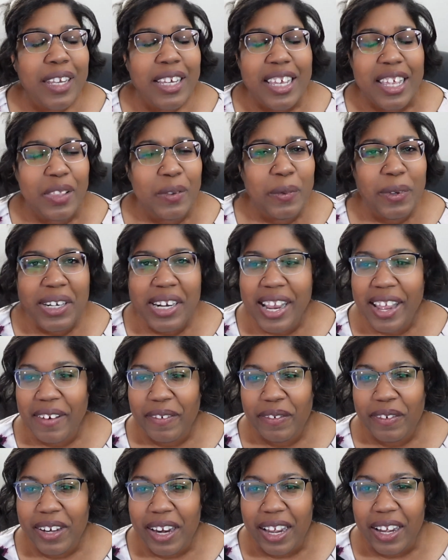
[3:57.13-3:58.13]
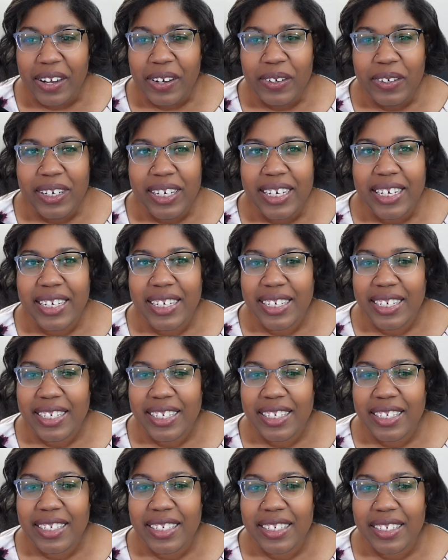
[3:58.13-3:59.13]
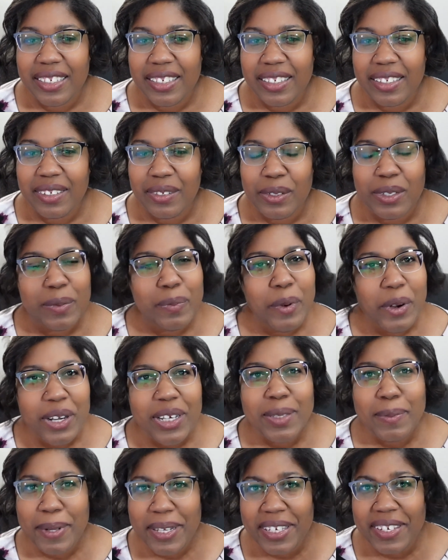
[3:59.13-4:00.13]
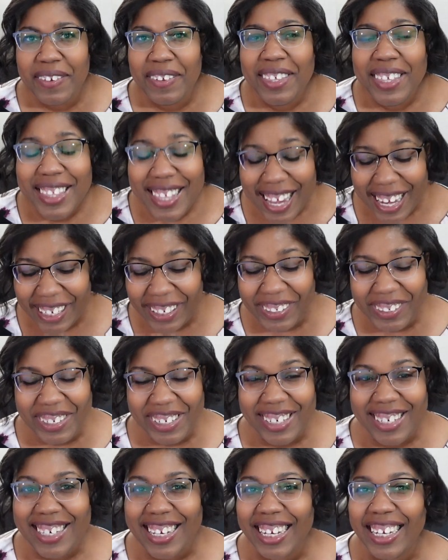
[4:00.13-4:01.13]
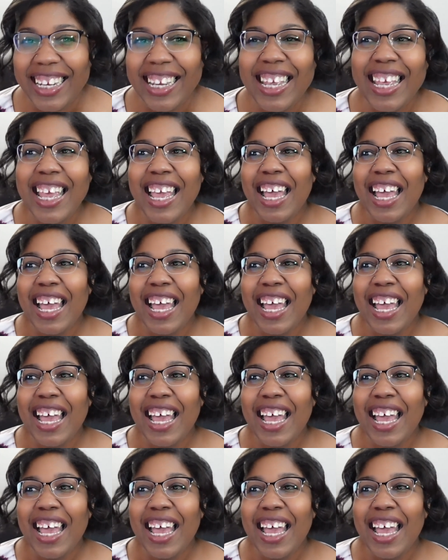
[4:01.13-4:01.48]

And the one I have now was more expensive than that, I'll just say.